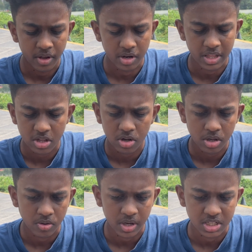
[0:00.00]
later on
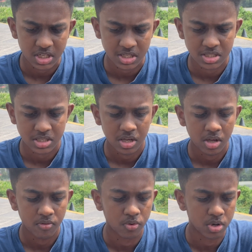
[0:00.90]
you can just
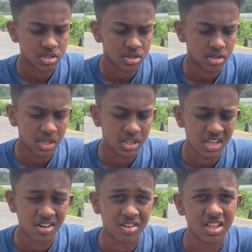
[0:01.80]
focus on the
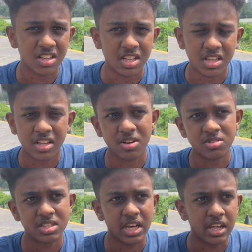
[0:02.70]
itty-gritty
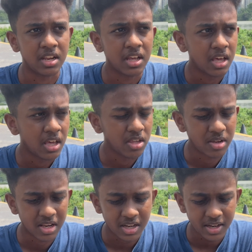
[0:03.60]
details, and you
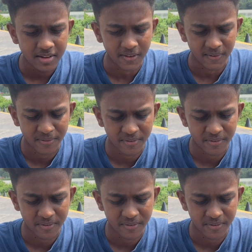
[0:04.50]
can kind of